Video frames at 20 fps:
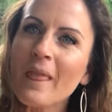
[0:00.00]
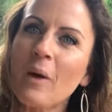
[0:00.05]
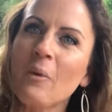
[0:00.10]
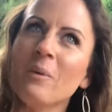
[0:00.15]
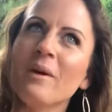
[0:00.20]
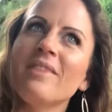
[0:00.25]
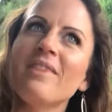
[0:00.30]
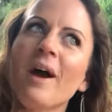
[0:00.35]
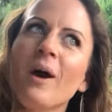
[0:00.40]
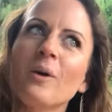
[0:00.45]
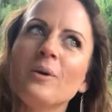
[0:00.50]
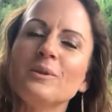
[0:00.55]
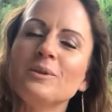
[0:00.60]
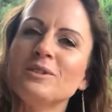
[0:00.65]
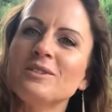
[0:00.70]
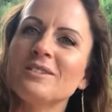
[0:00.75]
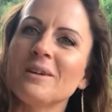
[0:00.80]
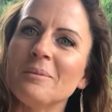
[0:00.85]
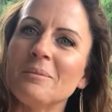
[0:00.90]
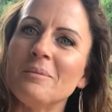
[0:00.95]
without
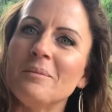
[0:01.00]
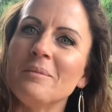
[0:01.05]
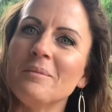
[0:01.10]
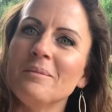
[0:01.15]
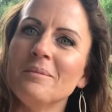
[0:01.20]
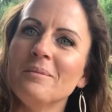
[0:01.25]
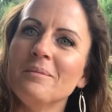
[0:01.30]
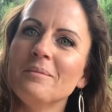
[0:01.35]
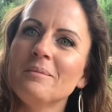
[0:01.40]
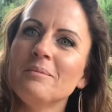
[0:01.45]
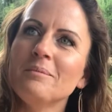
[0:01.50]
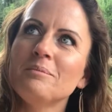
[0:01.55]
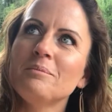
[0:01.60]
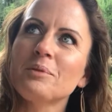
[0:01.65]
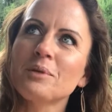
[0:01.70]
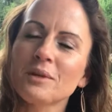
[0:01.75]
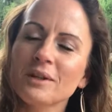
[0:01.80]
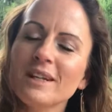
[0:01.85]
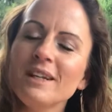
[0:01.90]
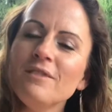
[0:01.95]
some
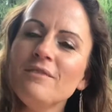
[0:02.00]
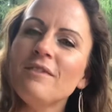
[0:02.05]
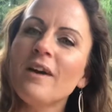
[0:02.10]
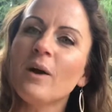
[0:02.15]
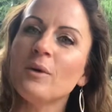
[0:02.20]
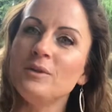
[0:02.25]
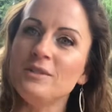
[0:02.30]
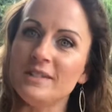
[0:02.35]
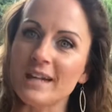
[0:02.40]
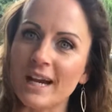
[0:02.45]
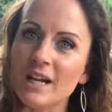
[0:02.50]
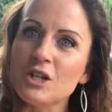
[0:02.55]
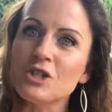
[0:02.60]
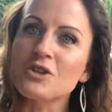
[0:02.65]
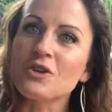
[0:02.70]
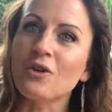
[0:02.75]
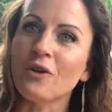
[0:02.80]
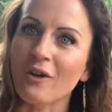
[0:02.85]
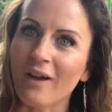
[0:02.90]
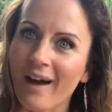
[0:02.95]
pretty
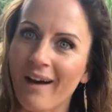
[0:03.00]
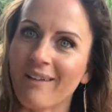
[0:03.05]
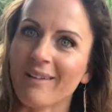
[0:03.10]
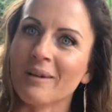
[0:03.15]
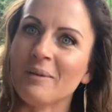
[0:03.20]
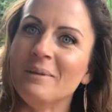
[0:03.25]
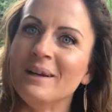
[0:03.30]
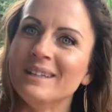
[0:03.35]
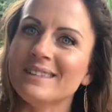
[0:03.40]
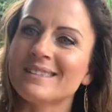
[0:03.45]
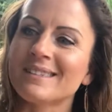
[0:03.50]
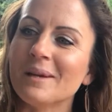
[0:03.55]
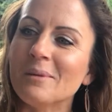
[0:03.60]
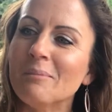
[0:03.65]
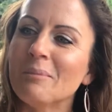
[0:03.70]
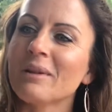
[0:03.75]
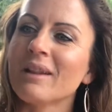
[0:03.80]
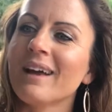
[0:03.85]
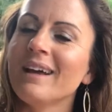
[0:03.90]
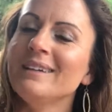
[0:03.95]
foundational elements in
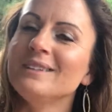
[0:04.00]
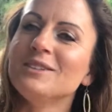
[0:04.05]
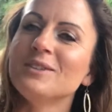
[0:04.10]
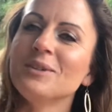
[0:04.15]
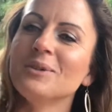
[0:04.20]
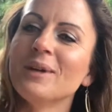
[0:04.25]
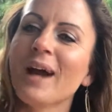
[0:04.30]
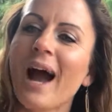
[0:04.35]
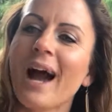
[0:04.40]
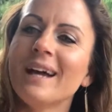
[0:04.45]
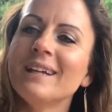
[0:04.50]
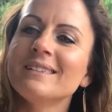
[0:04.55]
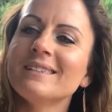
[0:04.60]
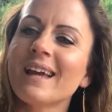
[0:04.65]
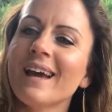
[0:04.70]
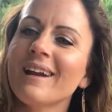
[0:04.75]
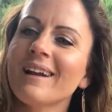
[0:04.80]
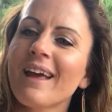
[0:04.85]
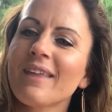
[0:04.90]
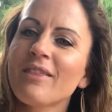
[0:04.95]
place, you guys.
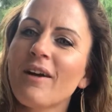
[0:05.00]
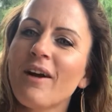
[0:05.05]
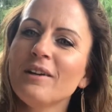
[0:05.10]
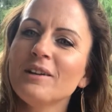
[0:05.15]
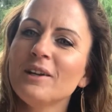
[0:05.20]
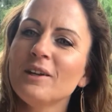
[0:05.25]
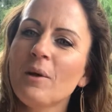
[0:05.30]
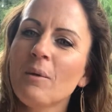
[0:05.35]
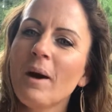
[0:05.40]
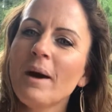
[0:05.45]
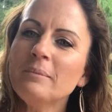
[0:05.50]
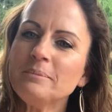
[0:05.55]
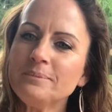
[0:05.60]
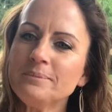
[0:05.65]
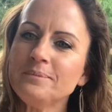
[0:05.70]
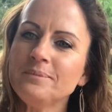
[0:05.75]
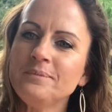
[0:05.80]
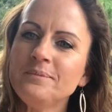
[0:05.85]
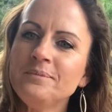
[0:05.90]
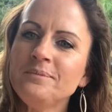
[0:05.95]
And I thought, you know what?
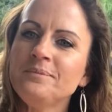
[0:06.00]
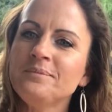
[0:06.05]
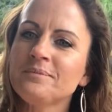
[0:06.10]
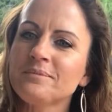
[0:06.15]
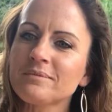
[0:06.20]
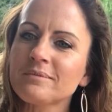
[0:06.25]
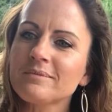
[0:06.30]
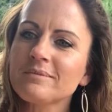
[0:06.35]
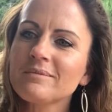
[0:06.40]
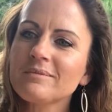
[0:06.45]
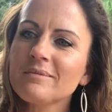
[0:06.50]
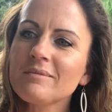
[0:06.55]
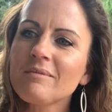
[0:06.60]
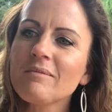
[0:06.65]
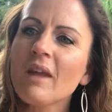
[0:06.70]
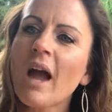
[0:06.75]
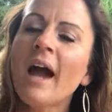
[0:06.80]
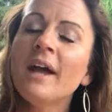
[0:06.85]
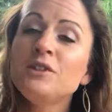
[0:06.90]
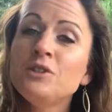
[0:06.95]

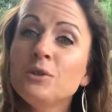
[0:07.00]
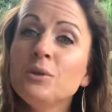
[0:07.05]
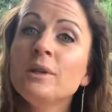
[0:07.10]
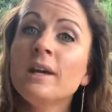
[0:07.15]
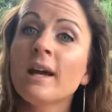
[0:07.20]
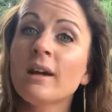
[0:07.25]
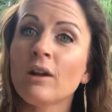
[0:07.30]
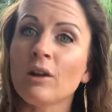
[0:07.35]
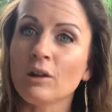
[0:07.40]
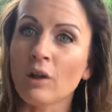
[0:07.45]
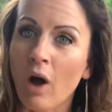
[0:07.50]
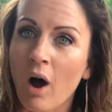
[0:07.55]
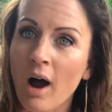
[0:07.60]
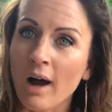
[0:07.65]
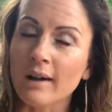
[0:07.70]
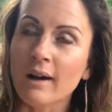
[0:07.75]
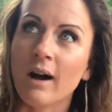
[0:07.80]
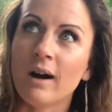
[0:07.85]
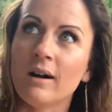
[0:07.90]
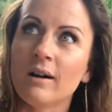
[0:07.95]
I do get a
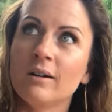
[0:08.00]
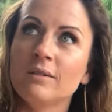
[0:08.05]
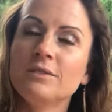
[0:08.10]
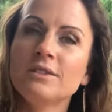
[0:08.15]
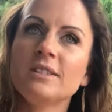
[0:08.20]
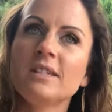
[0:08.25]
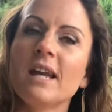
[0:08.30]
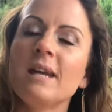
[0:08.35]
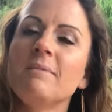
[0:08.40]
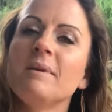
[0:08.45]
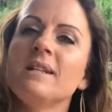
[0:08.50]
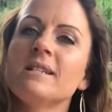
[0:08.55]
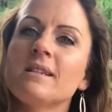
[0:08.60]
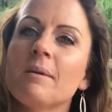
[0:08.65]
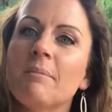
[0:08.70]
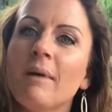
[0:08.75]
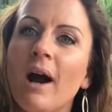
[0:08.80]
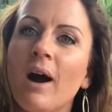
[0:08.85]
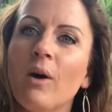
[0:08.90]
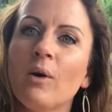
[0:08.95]
lot of statements
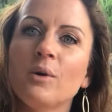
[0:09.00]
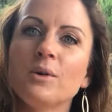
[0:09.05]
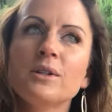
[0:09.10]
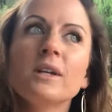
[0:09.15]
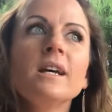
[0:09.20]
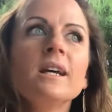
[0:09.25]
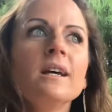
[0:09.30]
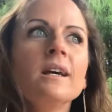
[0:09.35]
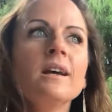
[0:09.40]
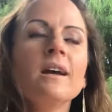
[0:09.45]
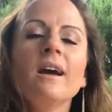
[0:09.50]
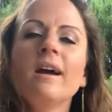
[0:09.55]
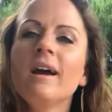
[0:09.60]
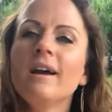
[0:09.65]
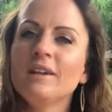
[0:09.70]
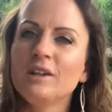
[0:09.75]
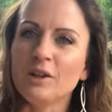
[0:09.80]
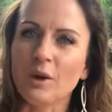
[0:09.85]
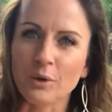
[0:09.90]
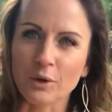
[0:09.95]
about,
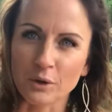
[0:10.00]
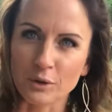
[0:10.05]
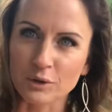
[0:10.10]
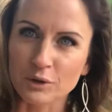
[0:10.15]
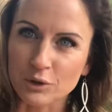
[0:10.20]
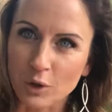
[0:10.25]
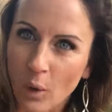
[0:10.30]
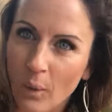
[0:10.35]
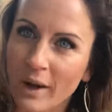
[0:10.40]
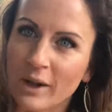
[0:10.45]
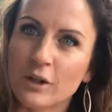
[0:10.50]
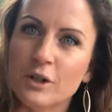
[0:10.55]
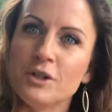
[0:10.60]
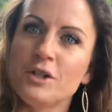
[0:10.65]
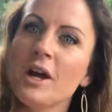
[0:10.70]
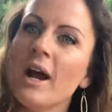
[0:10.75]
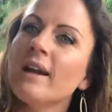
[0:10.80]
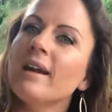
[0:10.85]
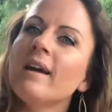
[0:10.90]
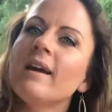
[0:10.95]
you're so
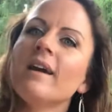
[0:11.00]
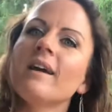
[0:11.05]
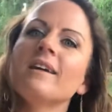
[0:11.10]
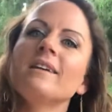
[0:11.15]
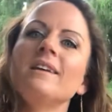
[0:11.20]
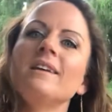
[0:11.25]
energetic